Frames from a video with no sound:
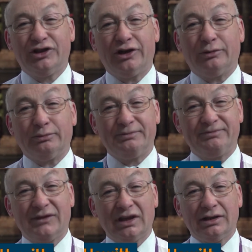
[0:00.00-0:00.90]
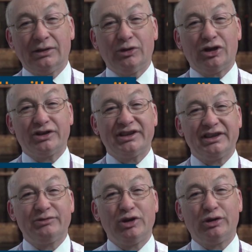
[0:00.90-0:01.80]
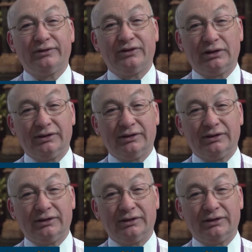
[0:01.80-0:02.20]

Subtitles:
Durham because it is beautiful